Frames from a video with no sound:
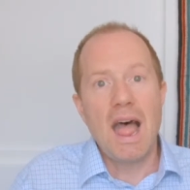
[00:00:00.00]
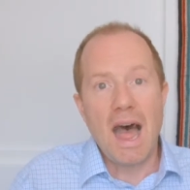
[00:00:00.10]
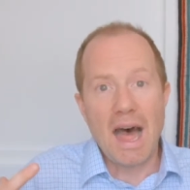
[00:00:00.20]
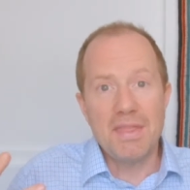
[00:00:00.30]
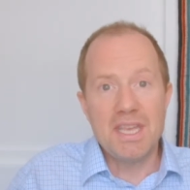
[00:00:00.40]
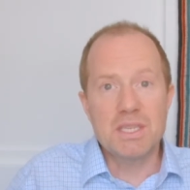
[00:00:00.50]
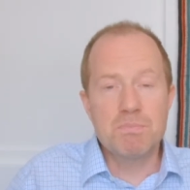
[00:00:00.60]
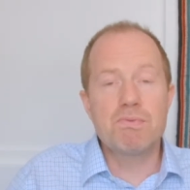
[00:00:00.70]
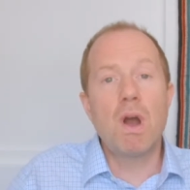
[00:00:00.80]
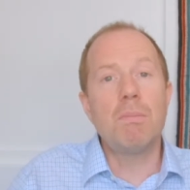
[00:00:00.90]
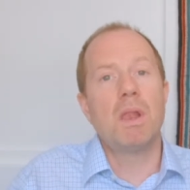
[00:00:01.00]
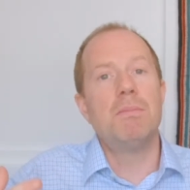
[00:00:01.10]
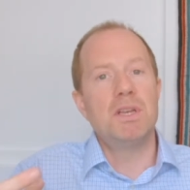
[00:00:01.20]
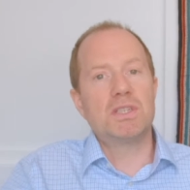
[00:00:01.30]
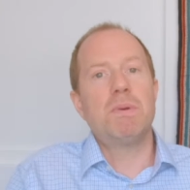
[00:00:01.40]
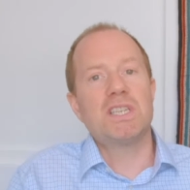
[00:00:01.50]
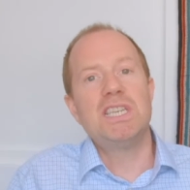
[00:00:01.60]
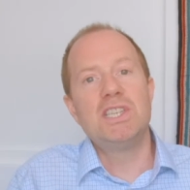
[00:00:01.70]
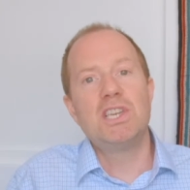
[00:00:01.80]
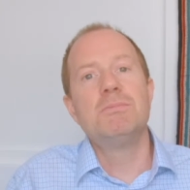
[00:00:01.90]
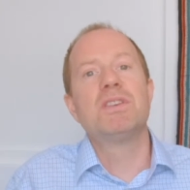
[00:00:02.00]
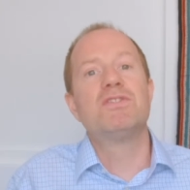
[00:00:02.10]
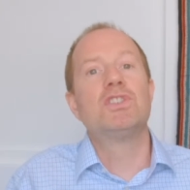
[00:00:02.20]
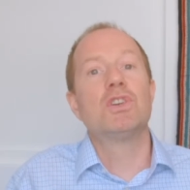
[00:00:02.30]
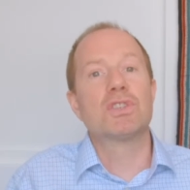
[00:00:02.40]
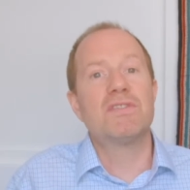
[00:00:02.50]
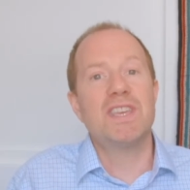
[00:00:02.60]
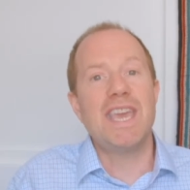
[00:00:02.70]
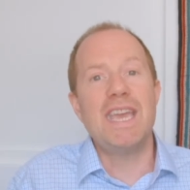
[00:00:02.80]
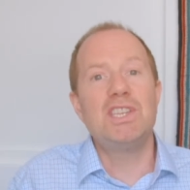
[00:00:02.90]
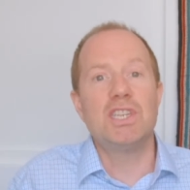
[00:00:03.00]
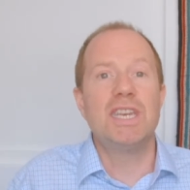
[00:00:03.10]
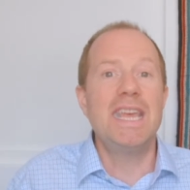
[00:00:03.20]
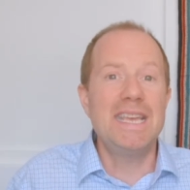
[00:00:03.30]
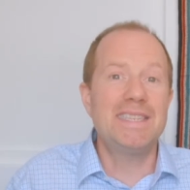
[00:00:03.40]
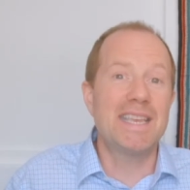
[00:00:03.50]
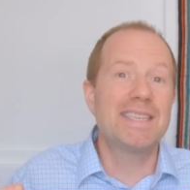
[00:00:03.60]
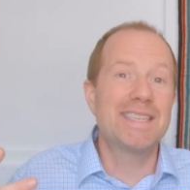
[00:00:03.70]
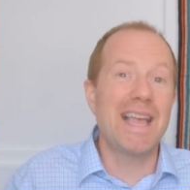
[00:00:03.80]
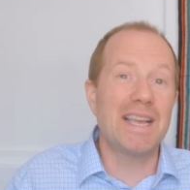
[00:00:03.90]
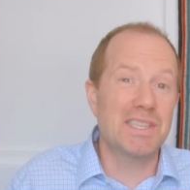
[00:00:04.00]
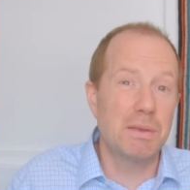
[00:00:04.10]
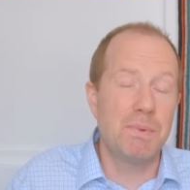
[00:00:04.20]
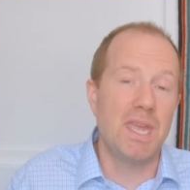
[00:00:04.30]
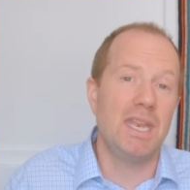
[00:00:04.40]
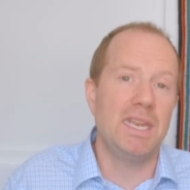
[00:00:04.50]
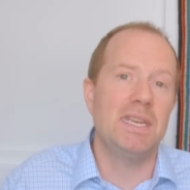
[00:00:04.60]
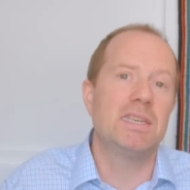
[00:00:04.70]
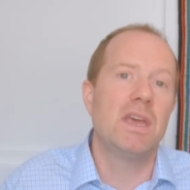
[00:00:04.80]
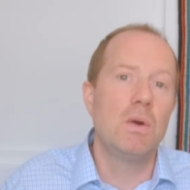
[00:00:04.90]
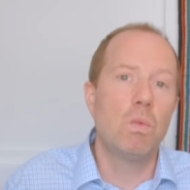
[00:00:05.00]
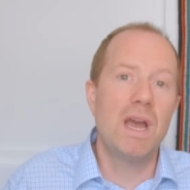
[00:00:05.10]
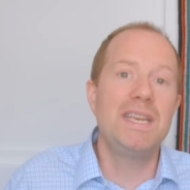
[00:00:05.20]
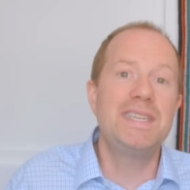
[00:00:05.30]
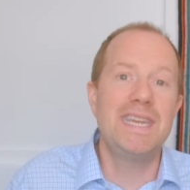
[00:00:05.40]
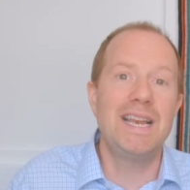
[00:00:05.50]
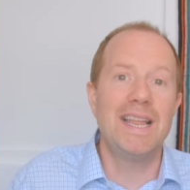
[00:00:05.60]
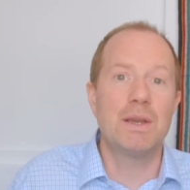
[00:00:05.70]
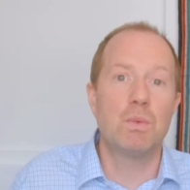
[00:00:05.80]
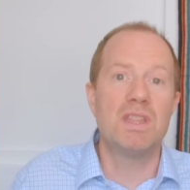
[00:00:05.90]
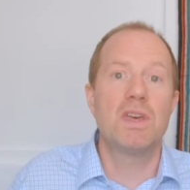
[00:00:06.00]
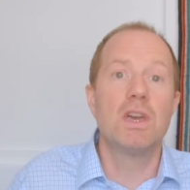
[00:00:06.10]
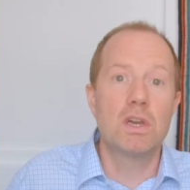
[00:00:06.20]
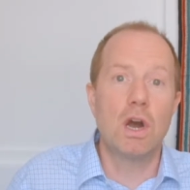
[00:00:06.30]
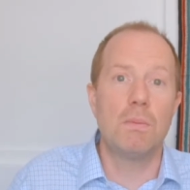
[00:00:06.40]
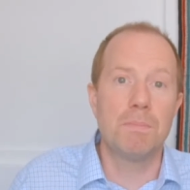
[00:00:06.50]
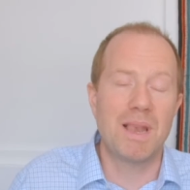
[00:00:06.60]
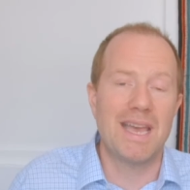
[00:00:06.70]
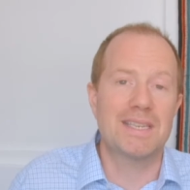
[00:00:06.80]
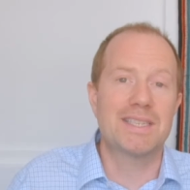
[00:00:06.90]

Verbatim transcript: And this problem, especially in terms of justification, is exacerbated when dealing with complex